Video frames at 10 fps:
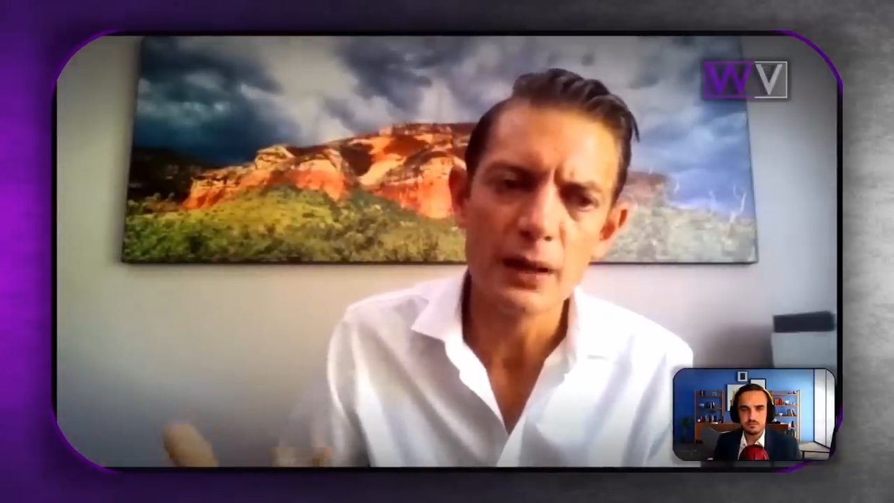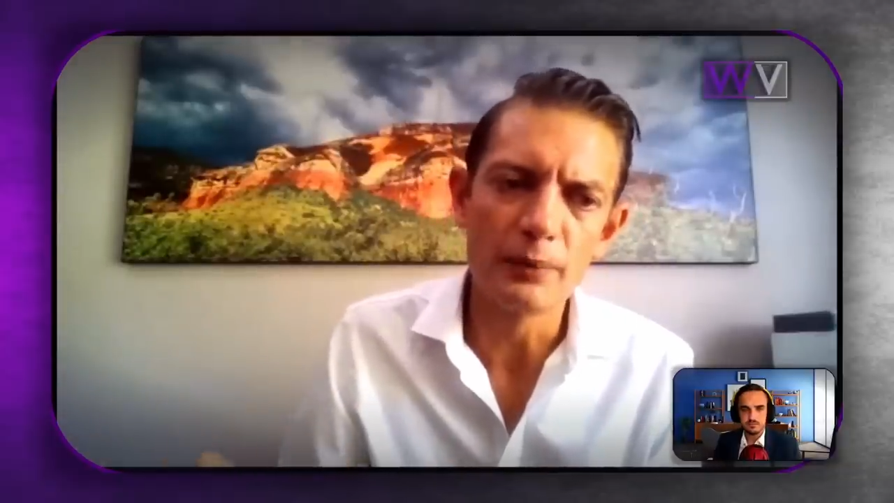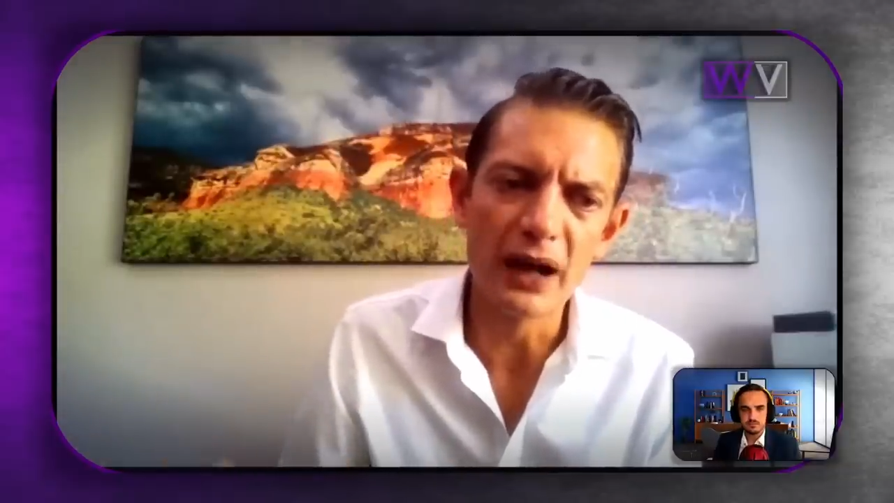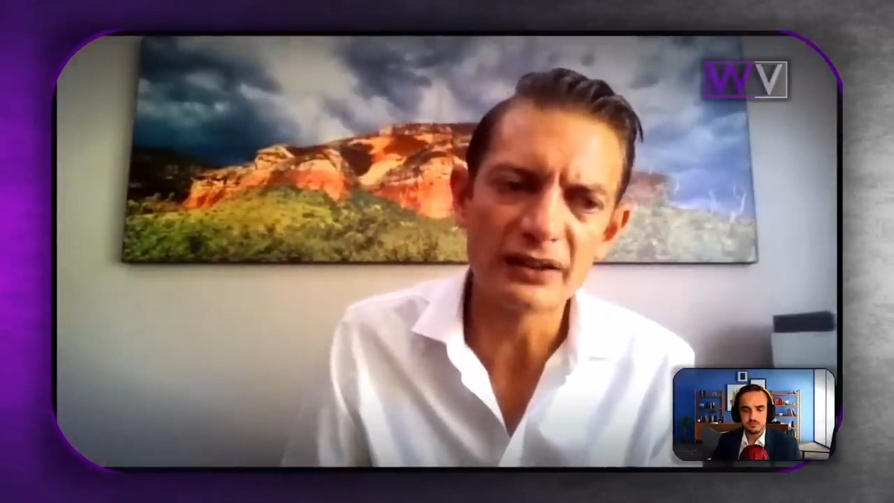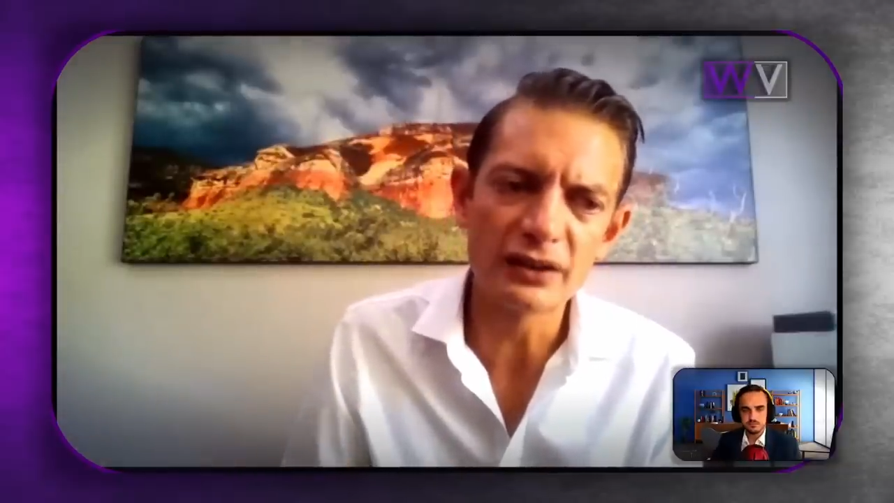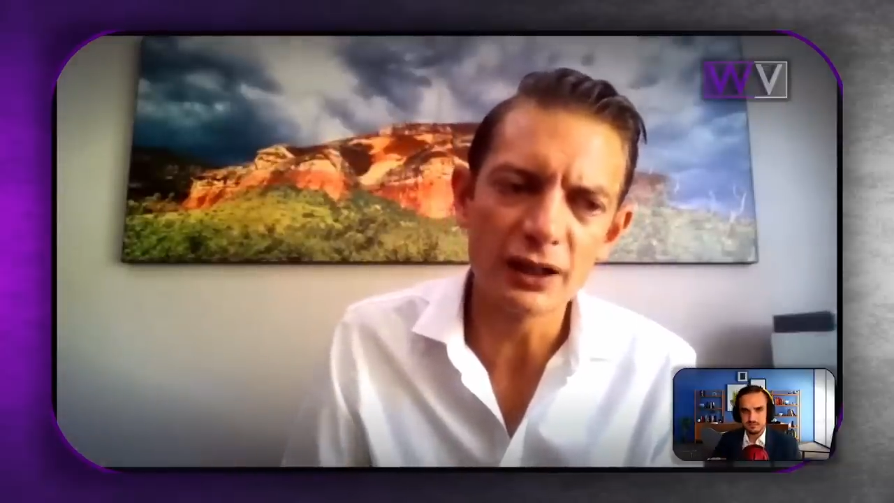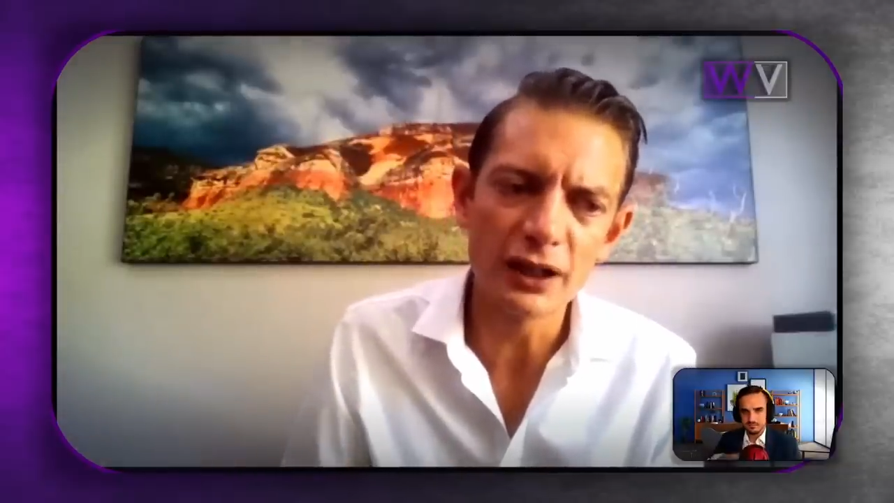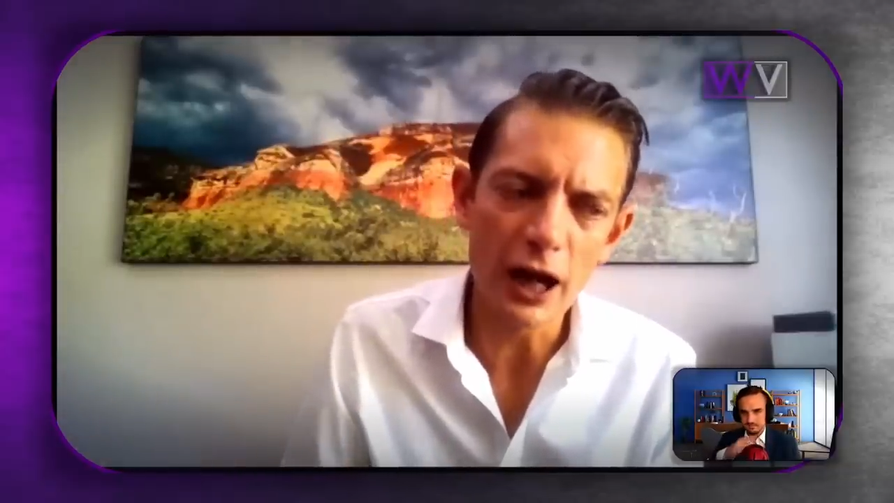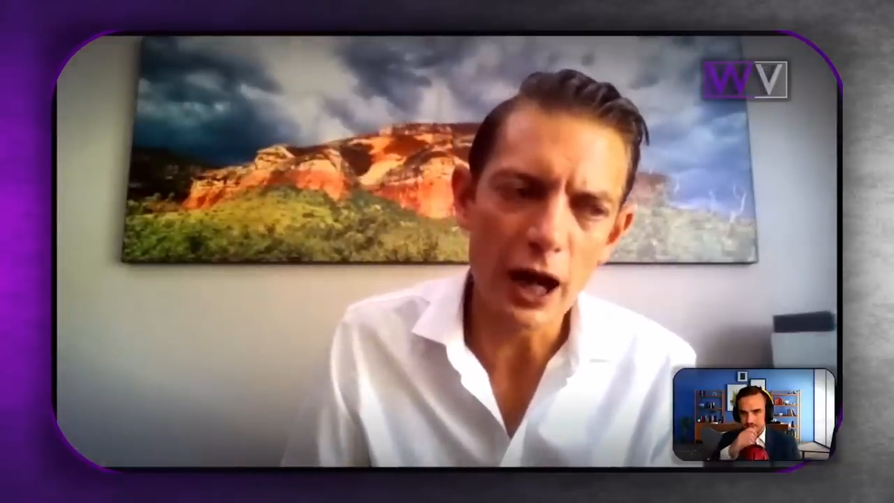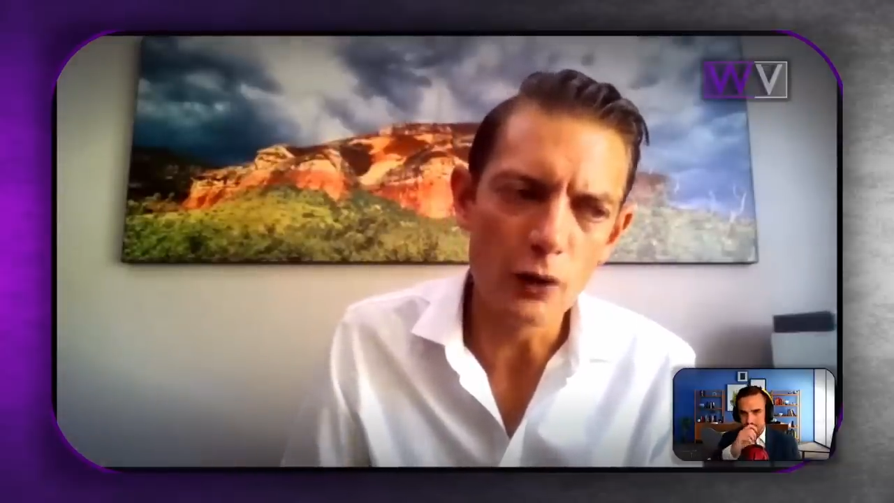but
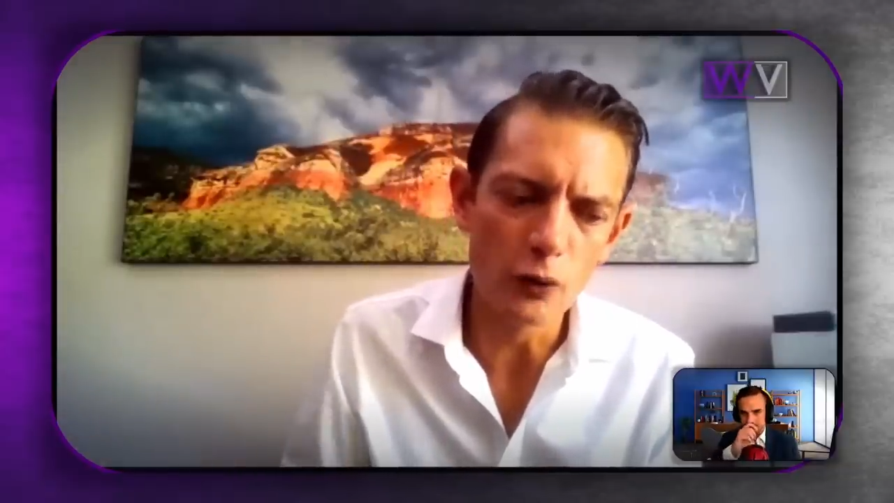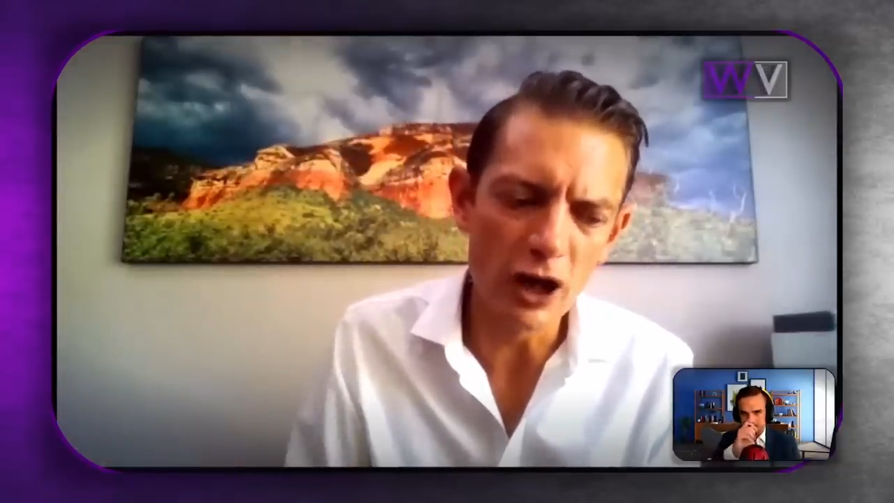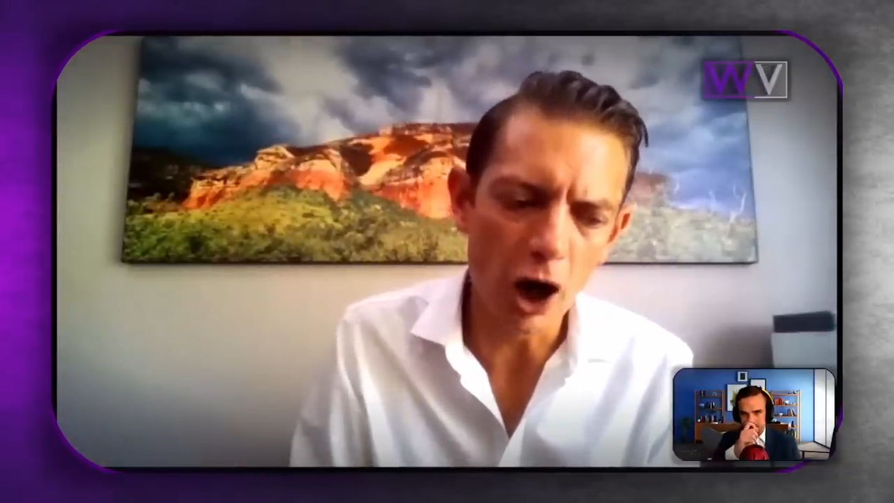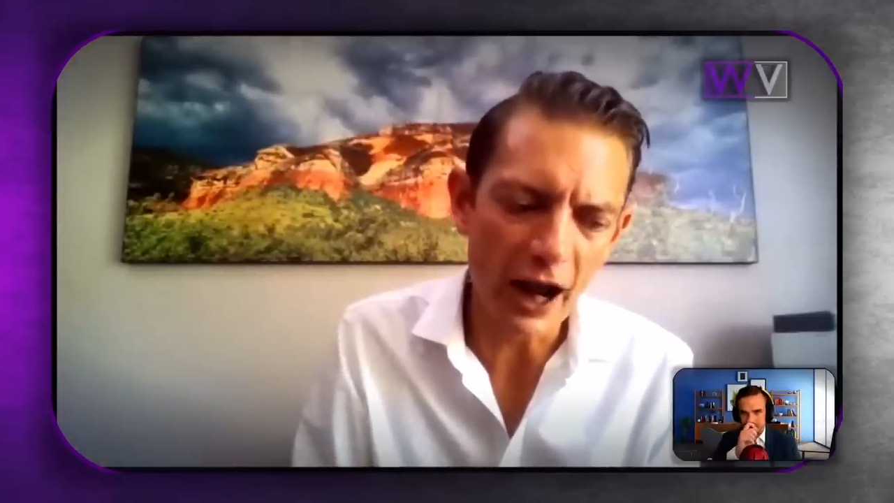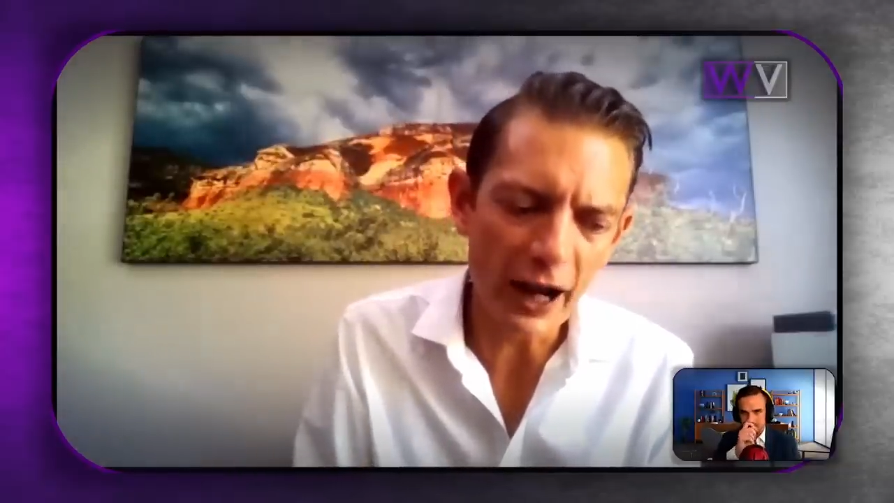we are